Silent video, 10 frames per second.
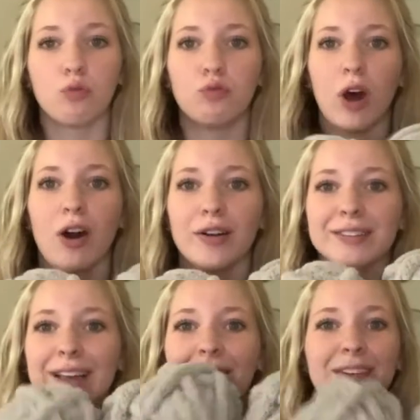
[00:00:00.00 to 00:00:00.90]

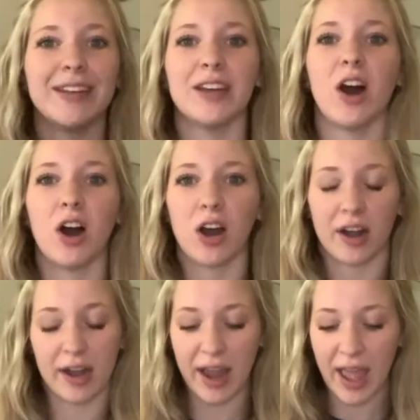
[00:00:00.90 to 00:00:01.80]
rolls of
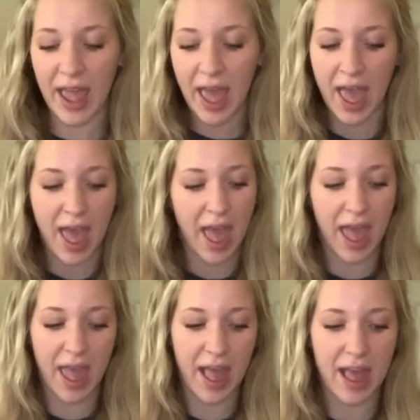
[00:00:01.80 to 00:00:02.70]
yarn,
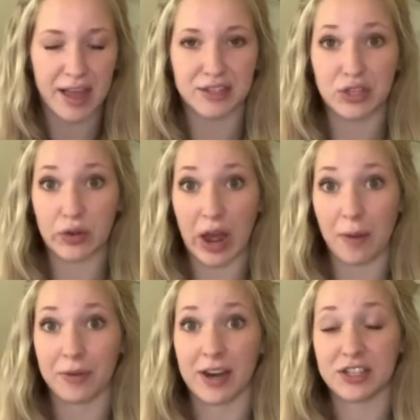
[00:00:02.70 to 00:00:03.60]
and so now
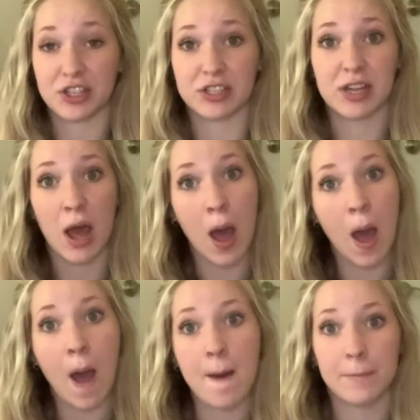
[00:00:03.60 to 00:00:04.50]
I'm gonna just
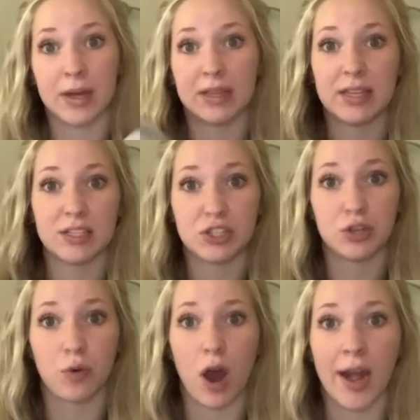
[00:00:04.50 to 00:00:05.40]
put these
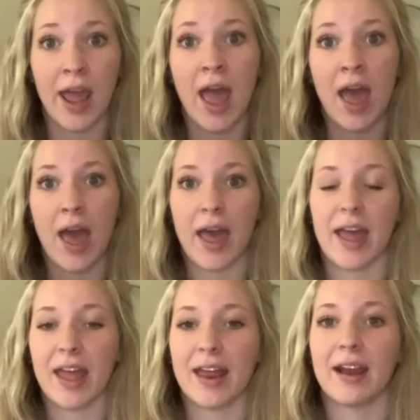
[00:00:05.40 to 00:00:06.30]
two on,
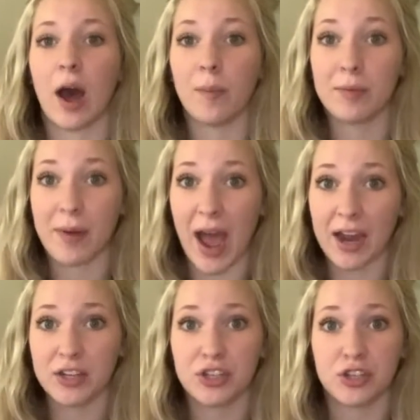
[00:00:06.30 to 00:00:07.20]
and I'll be
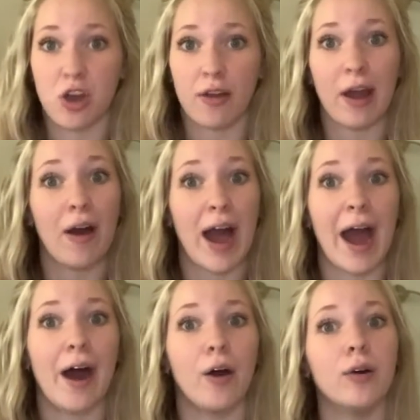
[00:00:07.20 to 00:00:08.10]
back to show y'all
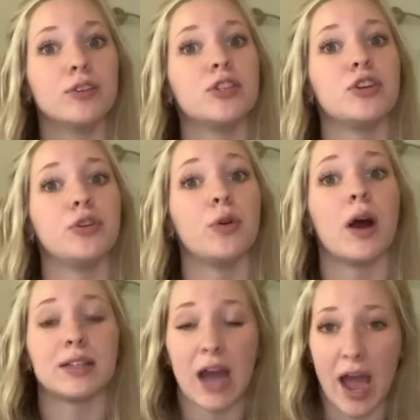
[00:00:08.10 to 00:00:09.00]
how to
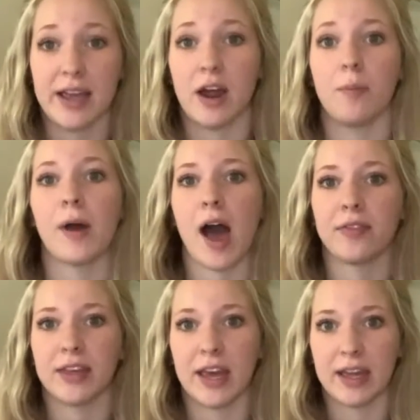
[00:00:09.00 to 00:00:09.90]
tie it up
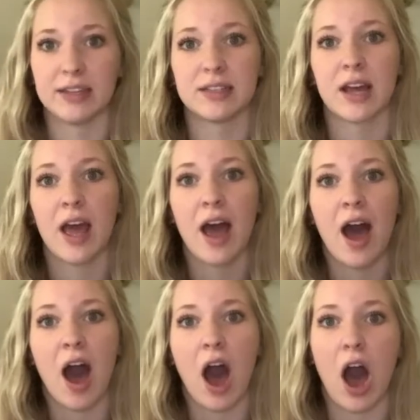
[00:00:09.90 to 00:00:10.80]
at the end,
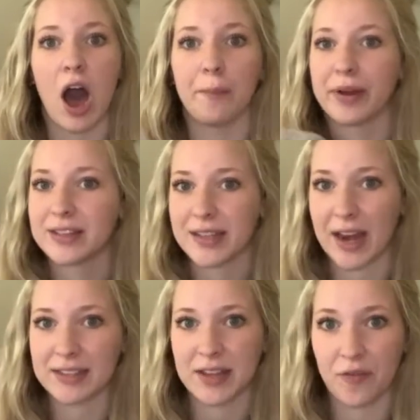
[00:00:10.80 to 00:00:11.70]
because that
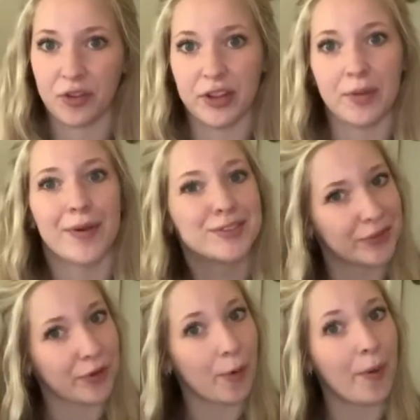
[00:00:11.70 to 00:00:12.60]
is definitely the most difficult